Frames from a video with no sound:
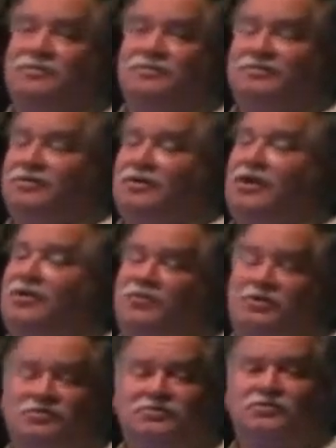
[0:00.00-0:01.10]
You got to
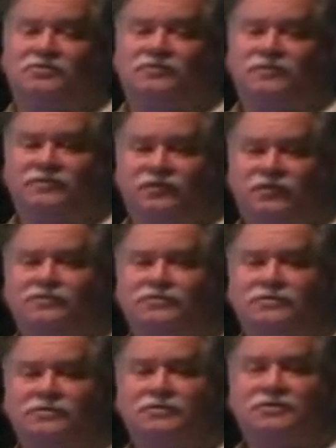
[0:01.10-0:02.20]
be the servant
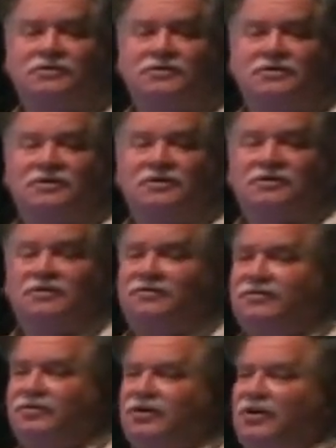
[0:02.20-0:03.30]
first. And
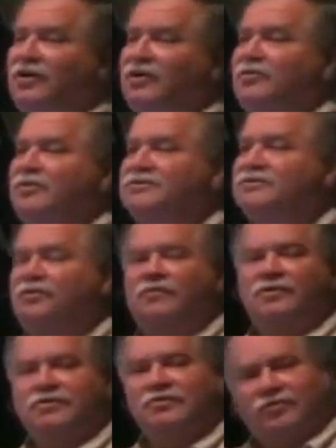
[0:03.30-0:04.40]
if you're not going to be a
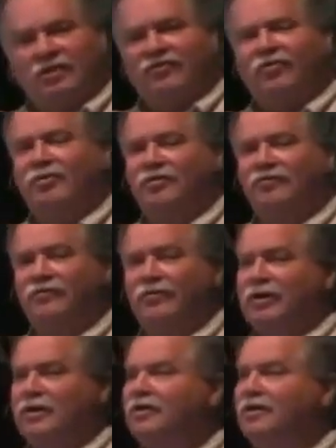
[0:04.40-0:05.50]
servant, you'll never be a
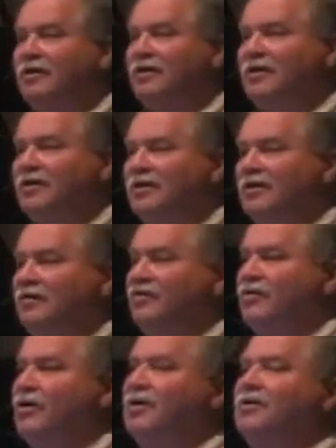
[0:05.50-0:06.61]
friend. And if
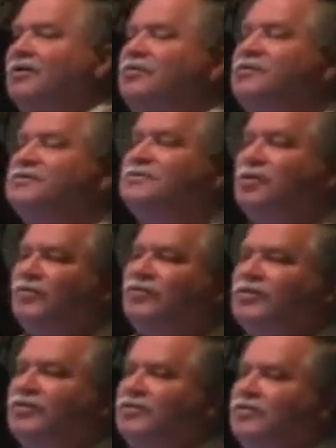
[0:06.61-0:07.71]
you're not going to be a
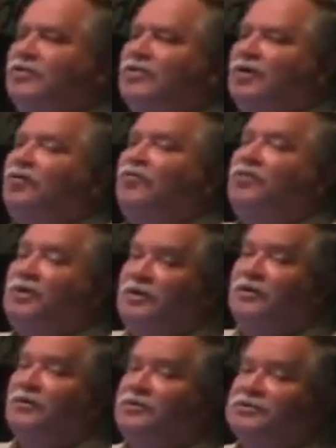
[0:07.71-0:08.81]
servant, you're not going to be
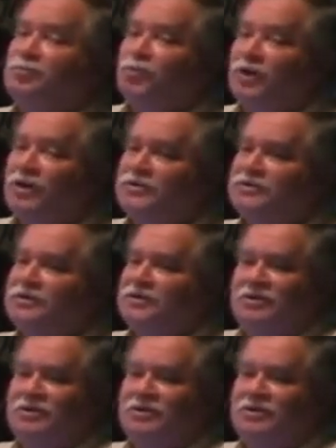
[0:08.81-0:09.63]
here in this place.